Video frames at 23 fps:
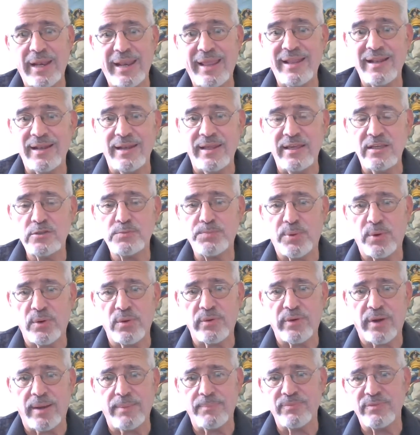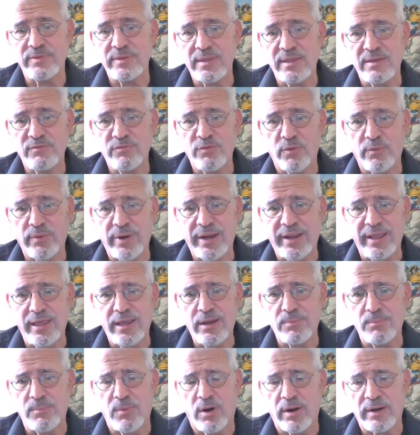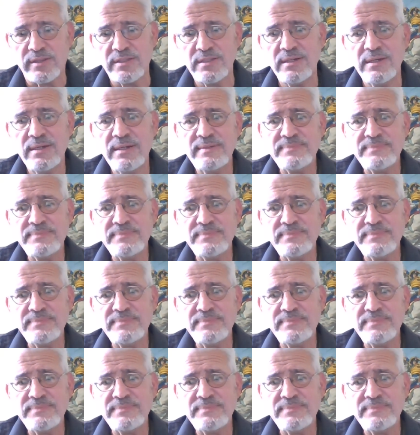Lend-Lease program, they've already earmarked